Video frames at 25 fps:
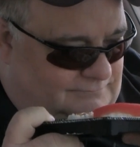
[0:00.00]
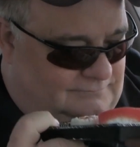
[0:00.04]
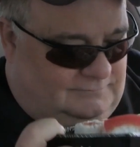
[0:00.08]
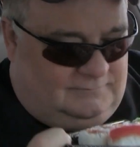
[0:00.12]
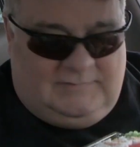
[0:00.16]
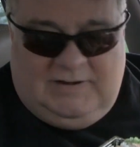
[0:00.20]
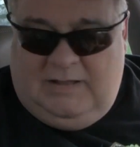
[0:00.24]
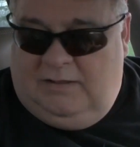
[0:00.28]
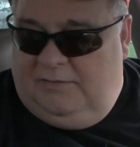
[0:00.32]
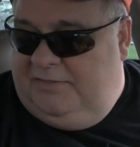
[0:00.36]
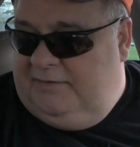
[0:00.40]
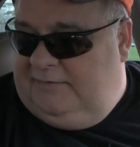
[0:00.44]

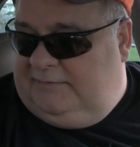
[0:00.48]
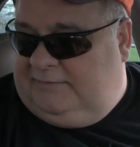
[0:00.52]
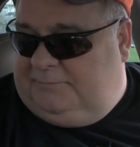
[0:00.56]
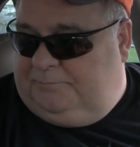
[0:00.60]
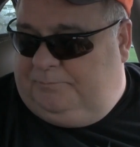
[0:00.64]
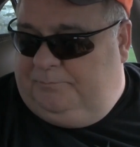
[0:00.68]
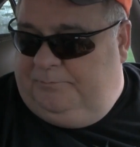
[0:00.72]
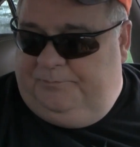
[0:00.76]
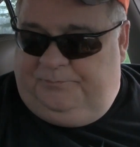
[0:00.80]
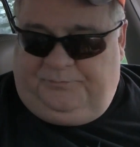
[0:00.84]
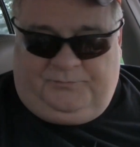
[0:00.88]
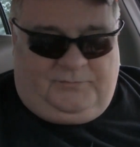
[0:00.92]
Now it
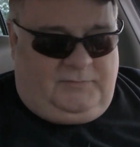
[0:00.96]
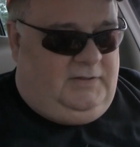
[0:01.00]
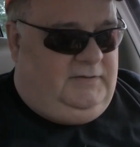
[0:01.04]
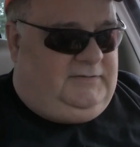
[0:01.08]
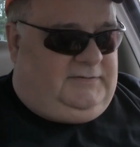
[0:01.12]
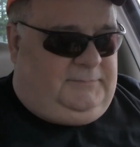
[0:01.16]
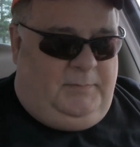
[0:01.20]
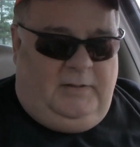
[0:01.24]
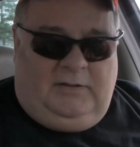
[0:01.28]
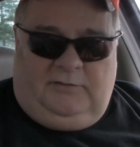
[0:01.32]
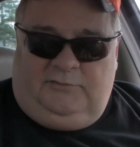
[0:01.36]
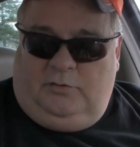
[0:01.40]

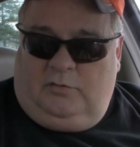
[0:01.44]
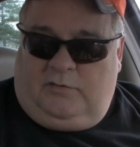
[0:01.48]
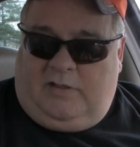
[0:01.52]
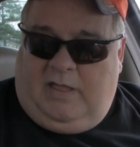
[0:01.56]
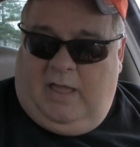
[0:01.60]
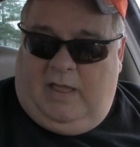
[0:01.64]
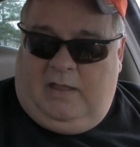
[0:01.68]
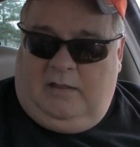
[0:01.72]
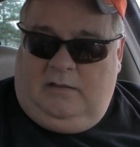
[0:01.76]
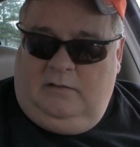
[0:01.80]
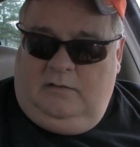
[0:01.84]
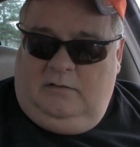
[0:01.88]
smells
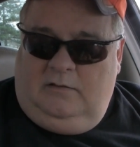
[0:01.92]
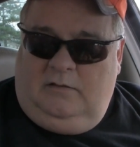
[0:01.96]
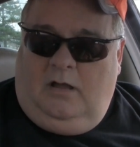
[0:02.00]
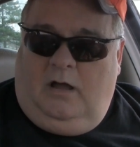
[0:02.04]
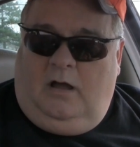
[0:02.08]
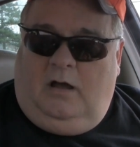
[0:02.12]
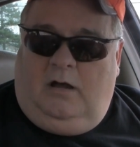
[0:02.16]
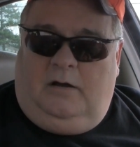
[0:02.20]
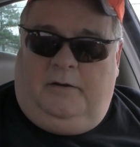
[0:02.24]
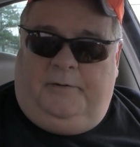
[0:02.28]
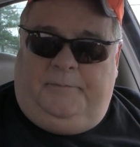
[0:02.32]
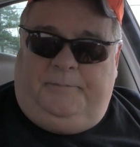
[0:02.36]
okay.
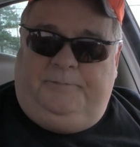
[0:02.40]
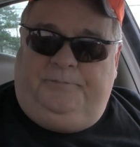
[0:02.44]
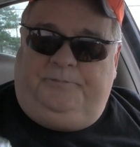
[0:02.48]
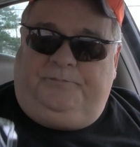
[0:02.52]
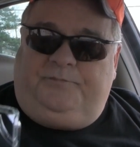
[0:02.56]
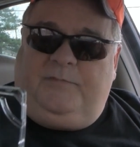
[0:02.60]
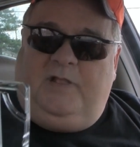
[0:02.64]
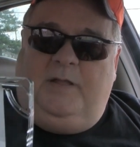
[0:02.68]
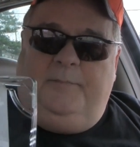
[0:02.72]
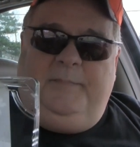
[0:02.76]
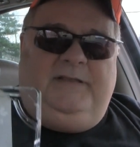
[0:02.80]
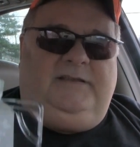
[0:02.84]
I mean,
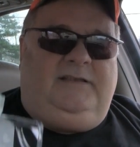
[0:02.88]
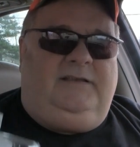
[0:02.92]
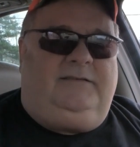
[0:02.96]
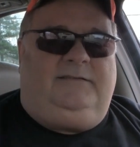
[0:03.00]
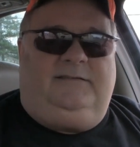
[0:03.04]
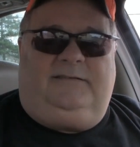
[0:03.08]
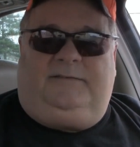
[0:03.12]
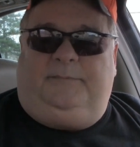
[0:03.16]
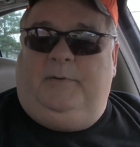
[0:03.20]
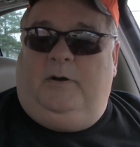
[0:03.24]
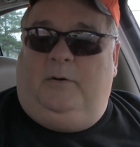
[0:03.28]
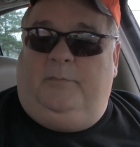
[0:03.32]
it
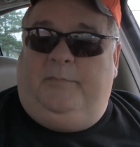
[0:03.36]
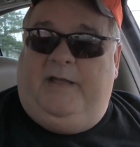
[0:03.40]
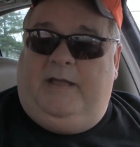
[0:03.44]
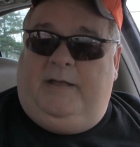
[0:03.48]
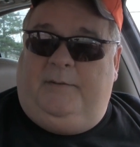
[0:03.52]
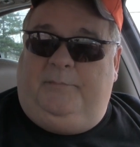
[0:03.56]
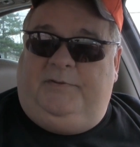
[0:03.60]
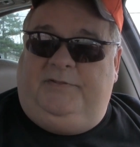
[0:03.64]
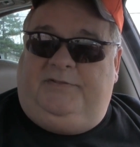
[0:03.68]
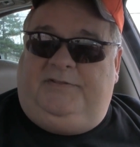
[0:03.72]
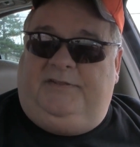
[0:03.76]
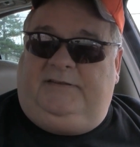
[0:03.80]
doesn't smell
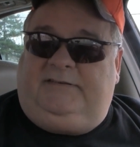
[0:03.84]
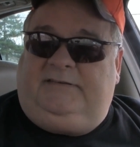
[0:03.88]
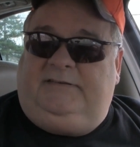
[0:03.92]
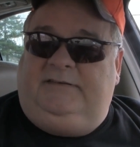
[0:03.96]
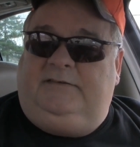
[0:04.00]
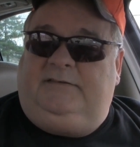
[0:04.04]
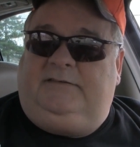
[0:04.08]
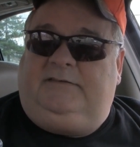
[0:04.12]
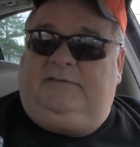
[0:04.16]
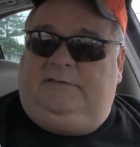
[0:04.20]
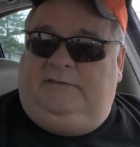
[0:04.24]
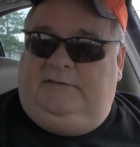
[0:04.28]
bad, but this
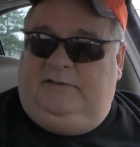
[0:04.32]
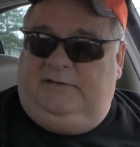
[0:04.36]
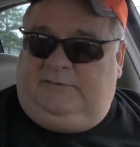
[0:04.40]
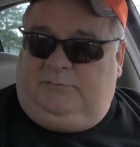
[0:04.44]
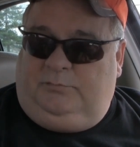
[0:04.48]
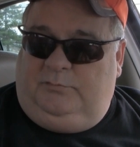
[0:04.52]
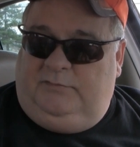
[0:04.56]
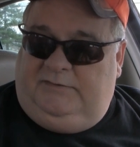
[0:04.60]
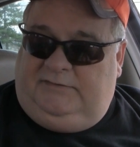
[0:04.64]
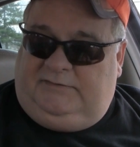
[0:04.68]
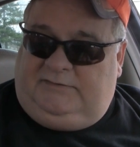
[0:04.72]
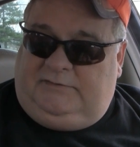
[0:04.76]

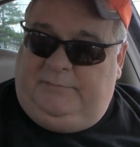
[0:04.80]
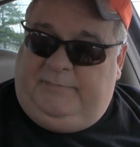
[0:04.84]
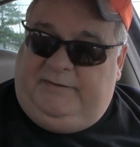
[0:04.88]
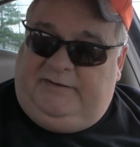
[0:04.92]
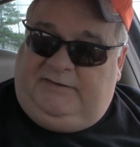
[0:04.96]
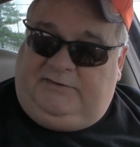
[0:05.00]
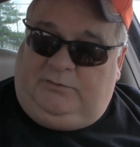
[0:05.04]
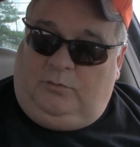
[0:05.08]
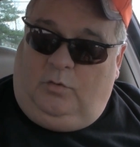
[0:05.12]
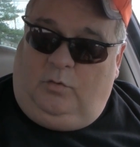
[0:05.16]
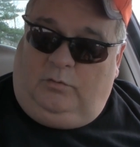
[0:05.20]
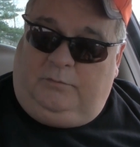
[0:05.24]
was to be
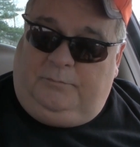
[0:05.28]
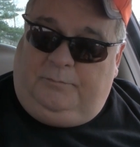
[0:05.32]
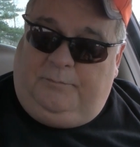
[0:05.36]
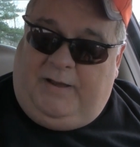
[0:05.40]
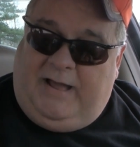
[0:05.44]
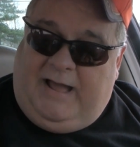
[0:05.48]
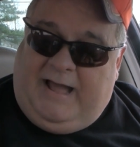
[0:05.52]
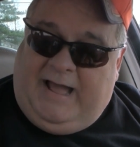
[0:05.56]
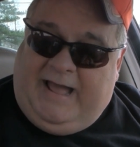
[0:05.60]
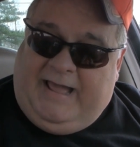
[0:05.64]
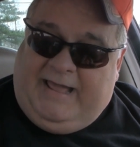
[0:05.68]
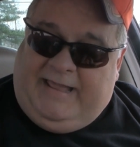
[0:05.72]
sold
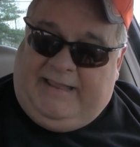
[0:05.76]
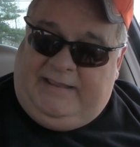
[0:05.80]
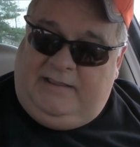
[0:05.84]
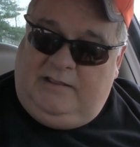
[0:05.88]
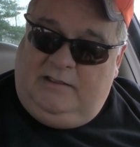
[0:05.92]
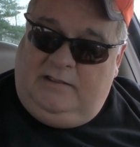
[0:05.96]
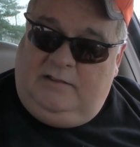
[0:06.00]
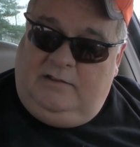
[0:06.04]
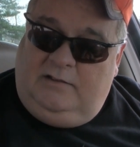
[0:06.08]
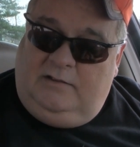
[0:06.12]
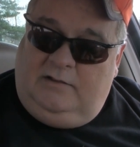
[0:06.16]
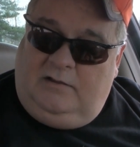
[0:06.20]
by
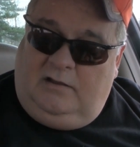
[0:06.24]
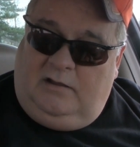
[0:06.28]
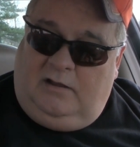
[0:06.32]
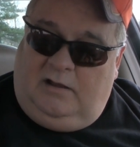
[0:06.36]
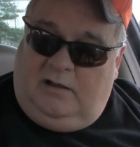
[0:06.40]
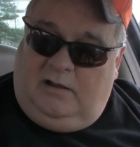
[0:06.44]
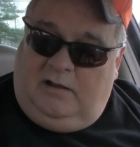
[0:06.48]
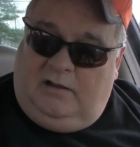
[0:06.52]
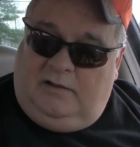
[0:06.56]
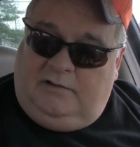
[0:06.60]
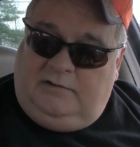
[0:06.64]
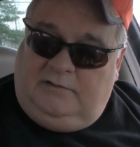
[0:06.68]

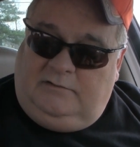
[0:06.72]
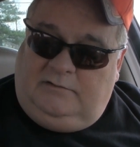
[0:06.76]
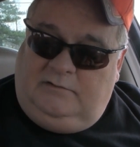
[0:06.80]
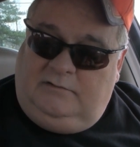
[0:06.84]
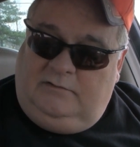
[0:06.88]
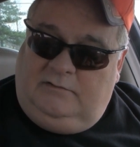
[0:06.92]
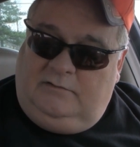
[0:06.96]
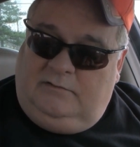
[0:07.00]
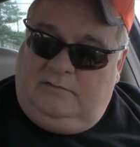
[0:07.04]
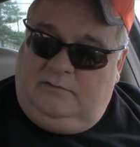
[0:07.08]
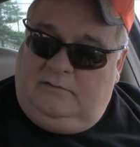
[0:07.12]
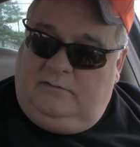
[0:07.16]

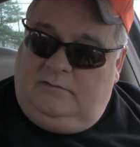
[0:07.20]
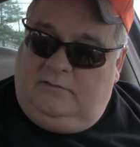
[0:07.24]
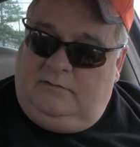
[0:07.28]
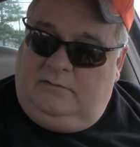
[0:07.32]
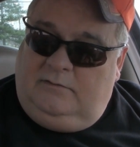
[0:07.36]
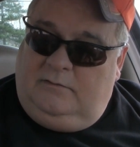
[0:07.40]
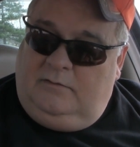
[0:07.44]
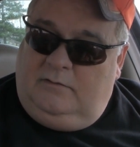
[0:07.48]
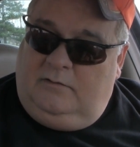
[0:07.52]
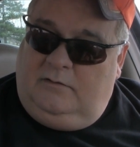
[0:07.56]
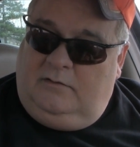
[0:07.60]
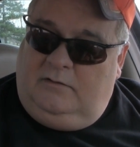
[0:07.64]

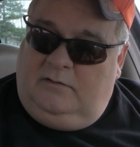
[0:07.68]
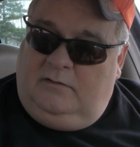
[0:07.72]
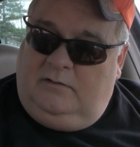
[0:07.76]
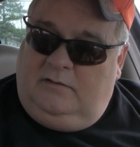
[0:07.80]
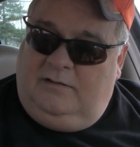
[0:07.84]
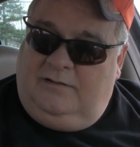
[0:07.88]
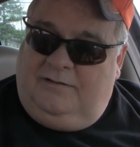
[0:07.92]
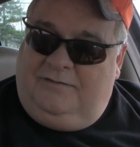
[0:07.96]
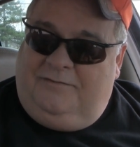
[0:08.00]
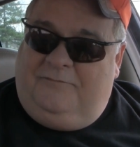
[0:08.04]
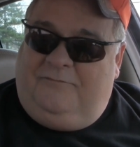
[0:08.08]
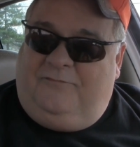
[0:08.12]

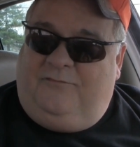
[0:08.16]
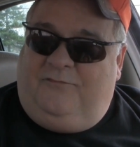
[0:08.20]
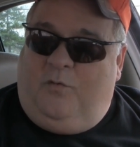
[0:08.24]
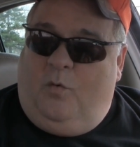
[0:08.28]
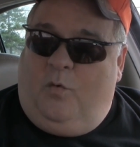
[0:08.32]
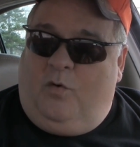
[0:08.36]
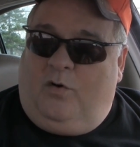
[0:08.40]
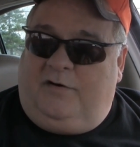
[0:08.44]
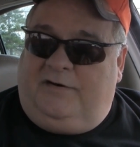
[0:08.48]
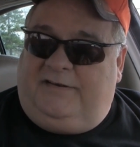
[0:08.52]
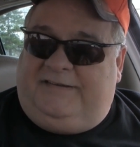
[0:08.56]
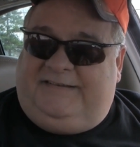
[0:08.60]

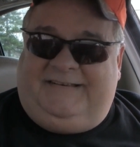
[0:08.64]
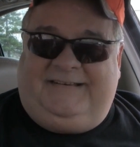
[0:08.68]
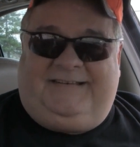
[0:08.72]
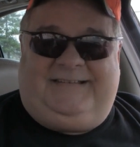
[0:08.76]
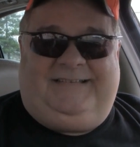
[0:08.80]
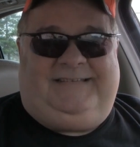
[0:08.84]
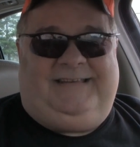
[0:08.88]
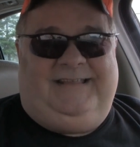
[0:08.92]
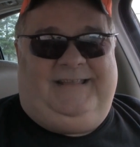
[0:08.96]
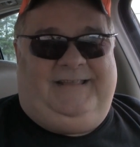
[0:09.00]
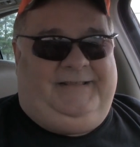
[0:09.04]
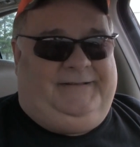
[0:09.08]

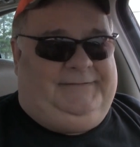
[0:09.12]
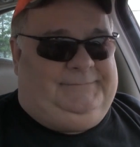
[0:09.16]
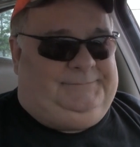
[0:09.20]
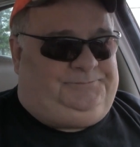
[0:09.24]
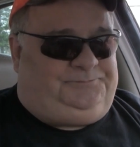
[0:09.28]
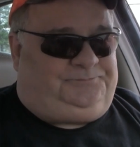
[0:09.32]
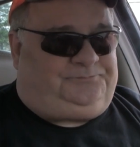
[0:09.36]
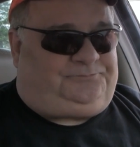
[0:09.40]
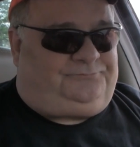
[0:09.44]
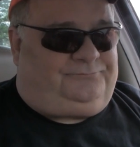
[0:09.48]
4/16.